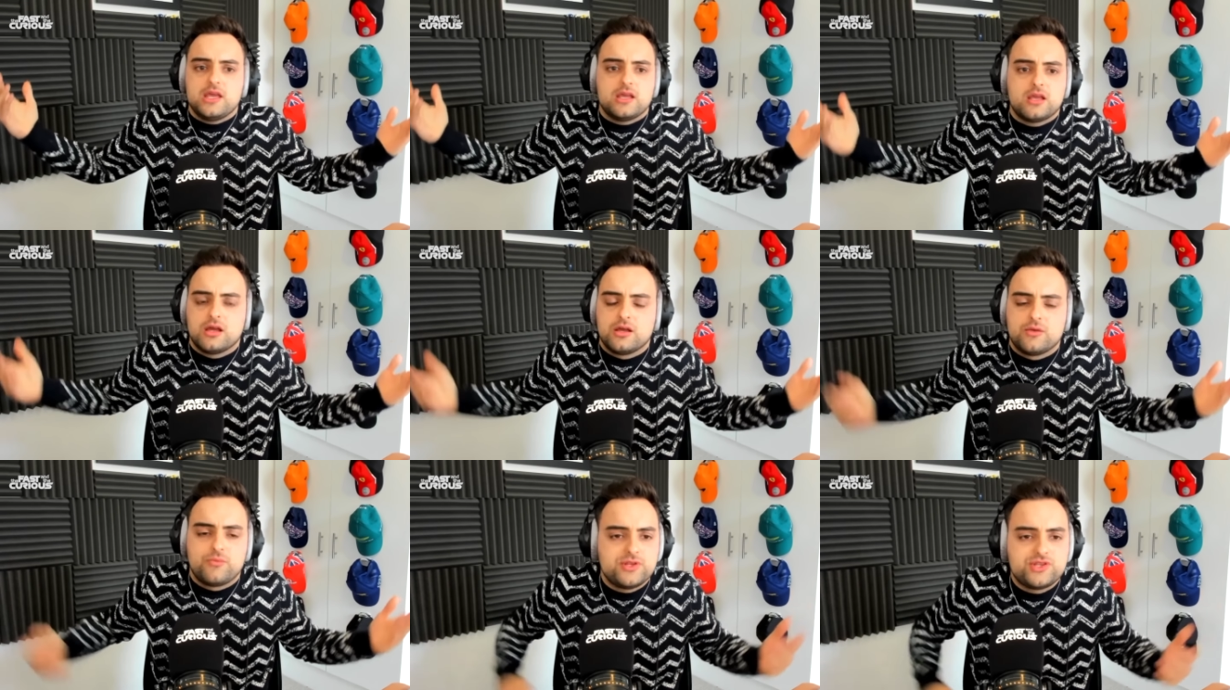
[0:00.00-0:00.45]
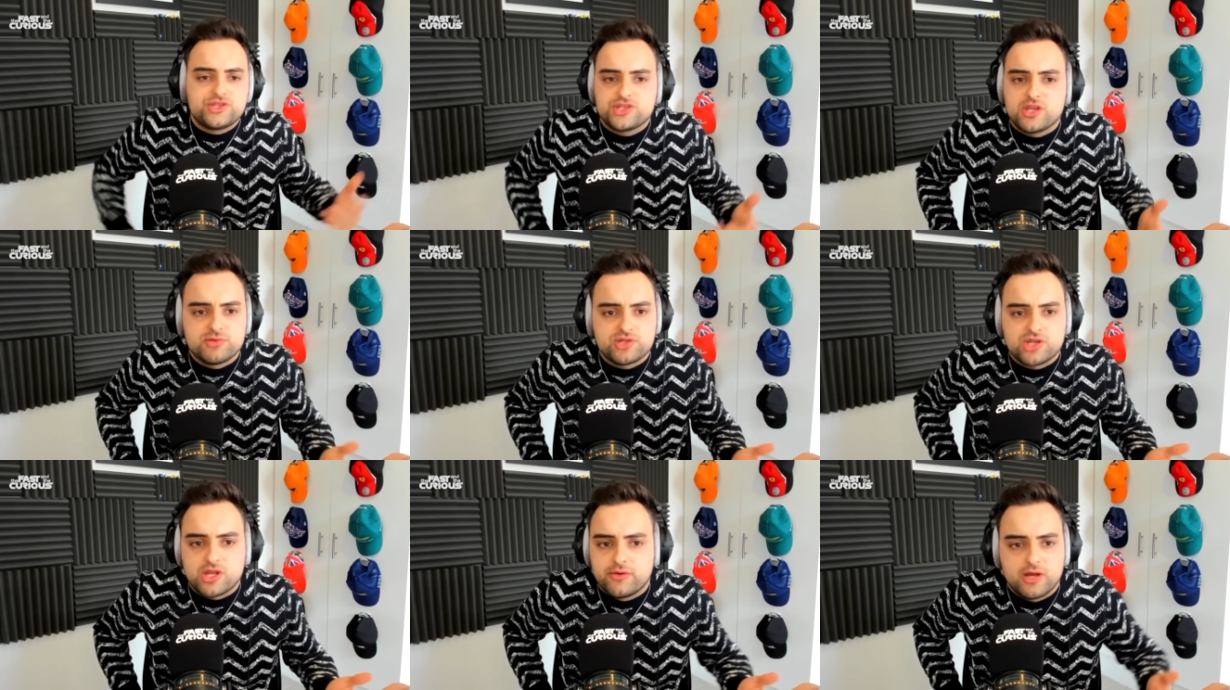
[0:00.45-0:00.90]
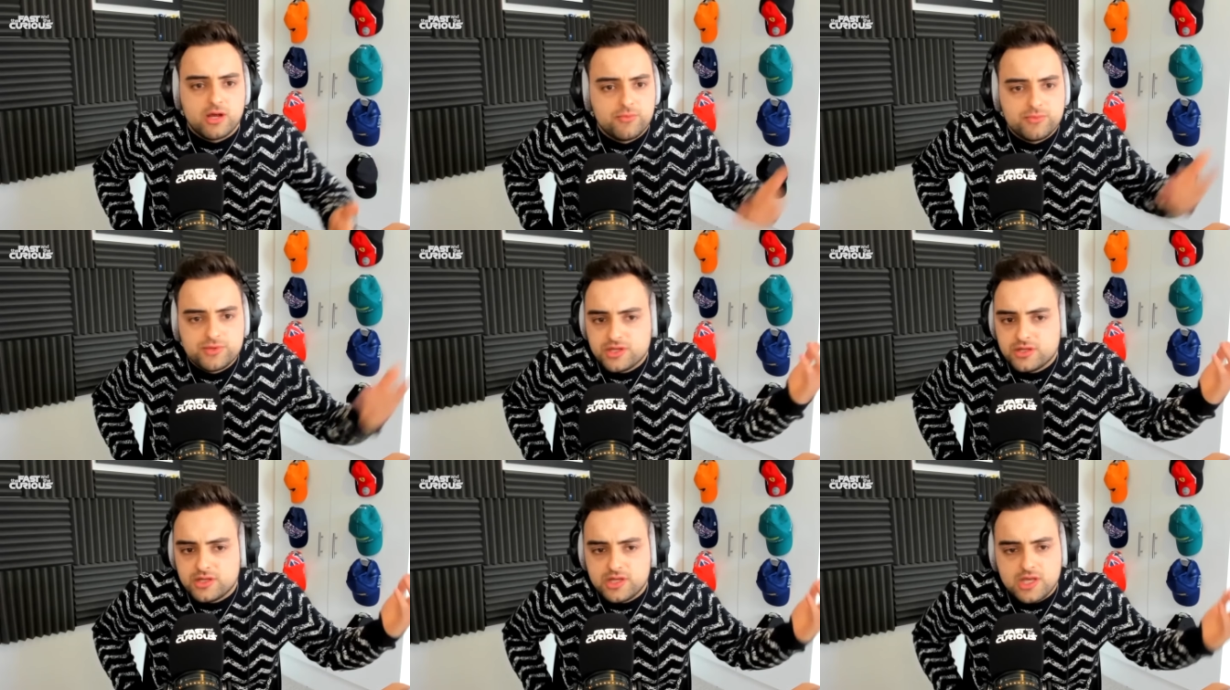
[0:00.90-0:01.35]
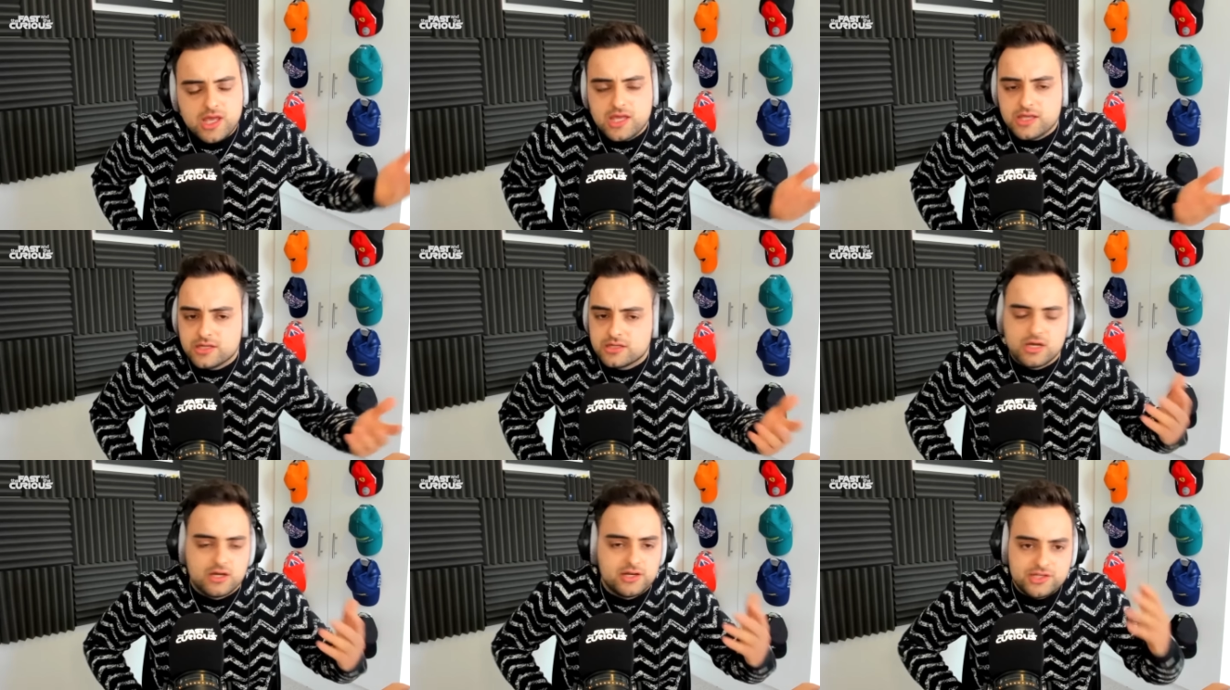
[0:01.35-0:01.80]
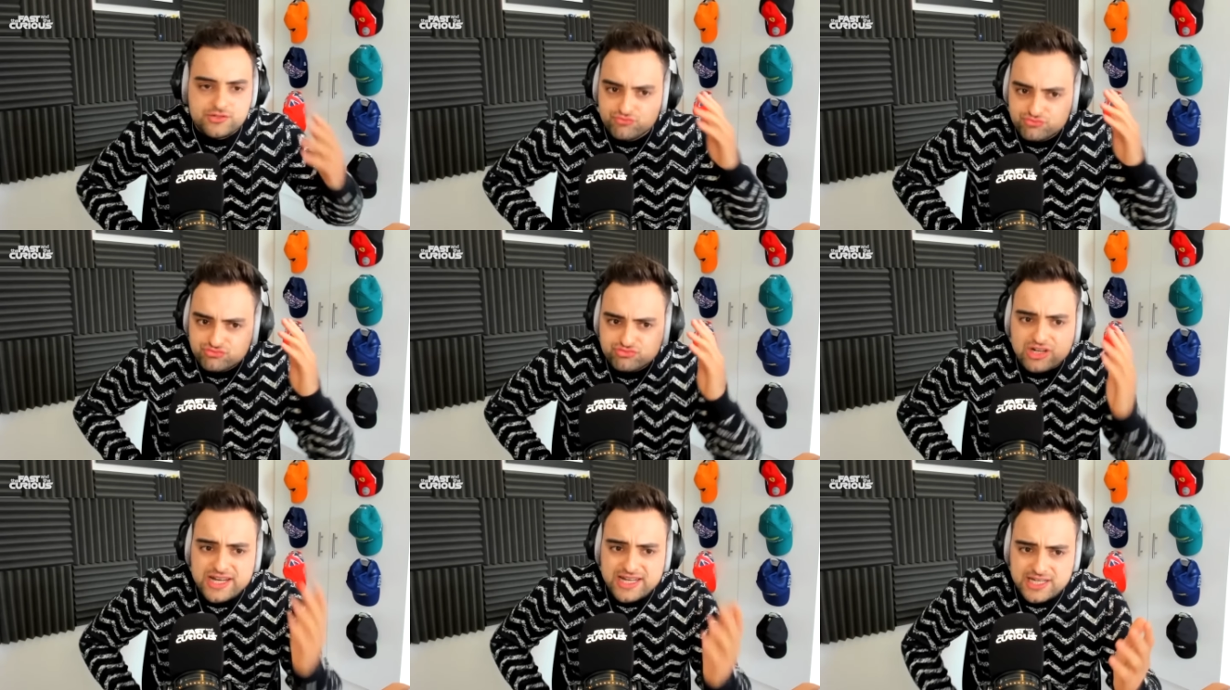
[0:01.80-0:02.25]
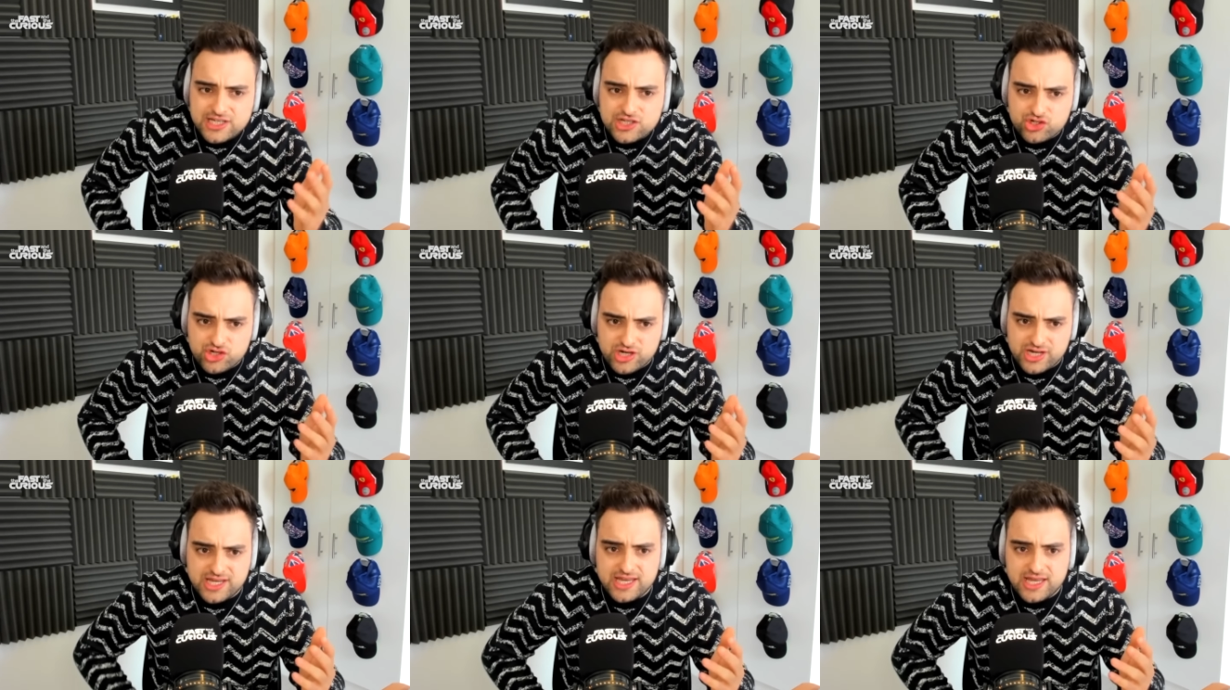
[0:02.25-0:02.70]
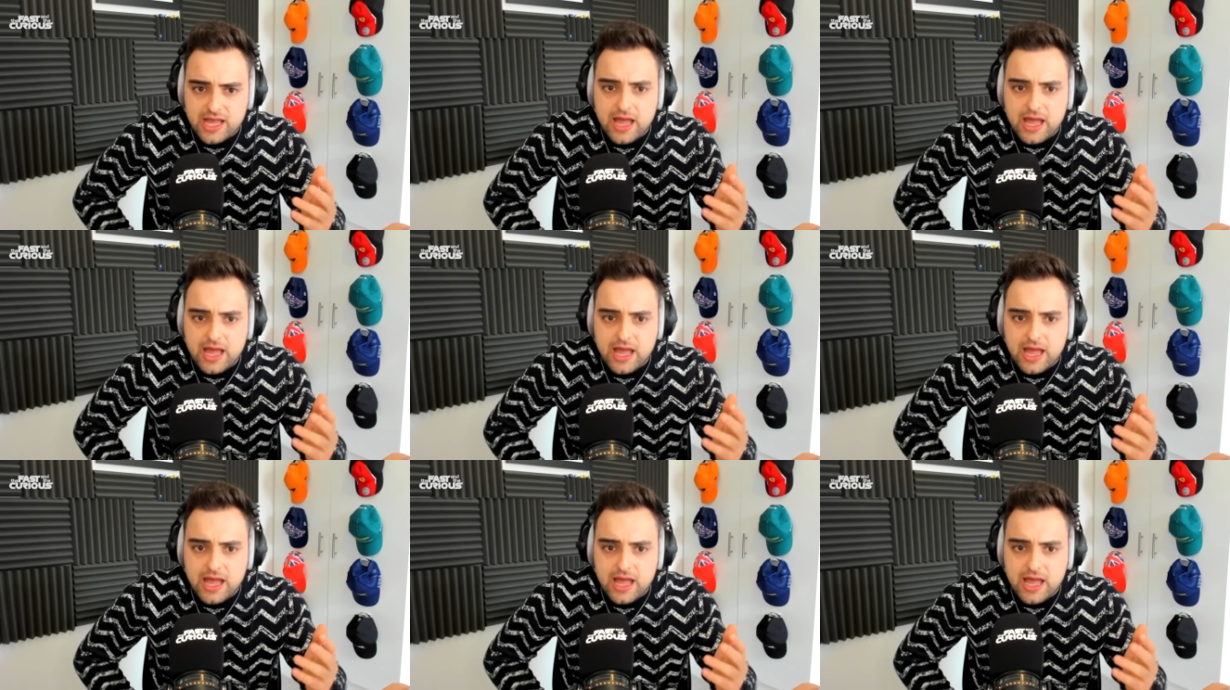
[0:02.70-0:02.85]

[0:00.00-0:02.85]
it, with so much going on with the, it, God, it's really tricky.